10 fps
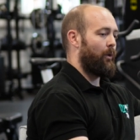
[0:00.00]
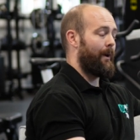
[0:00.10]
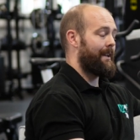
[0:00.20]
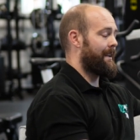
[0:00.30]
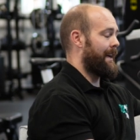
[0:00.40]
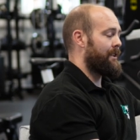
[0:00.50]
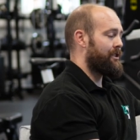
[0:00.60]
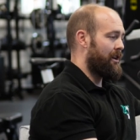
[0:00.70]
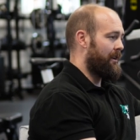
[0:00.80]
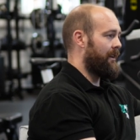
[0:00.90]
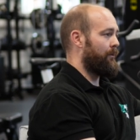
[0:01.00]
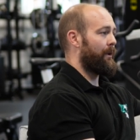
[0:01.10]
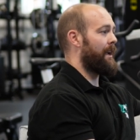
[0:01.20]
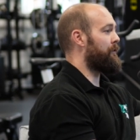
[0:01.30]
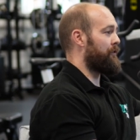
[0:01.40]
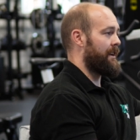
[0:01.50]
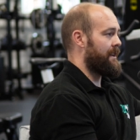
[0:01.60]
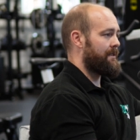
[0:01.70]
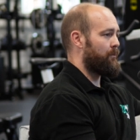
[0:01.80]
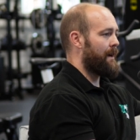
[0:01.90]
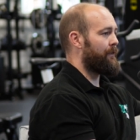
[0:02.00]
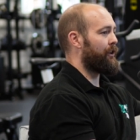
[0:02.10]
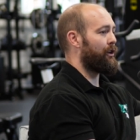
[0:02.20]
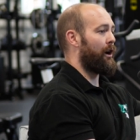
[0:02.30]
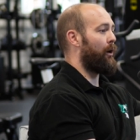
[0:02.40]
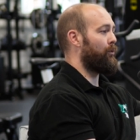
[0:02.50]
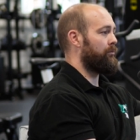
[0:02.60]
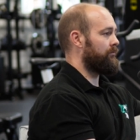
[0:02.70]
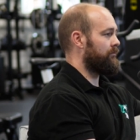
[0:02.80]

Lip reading: a weight gain journey, whatever it is, whatever the goal.